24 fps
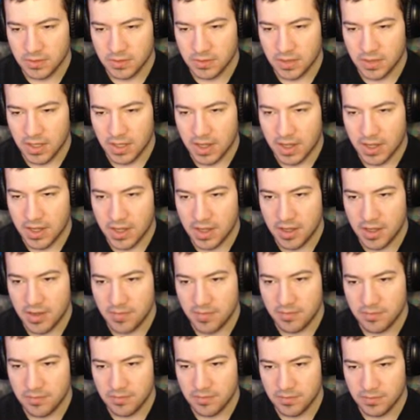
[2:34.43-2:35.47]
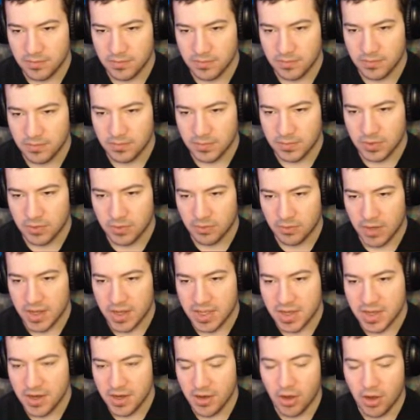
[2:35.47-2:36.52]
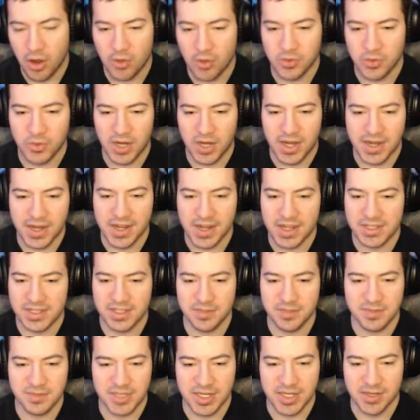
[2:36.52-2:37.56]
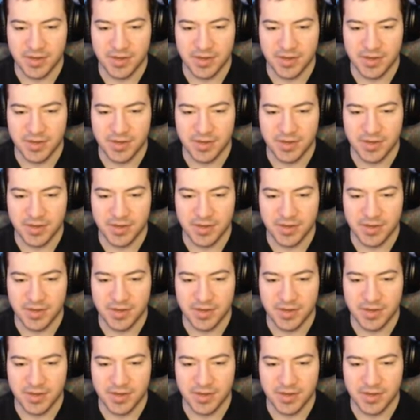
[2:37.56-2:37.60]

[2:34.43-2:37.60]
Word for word: Got him. Hello there. Right here? Oh, dude, I did not see him sitting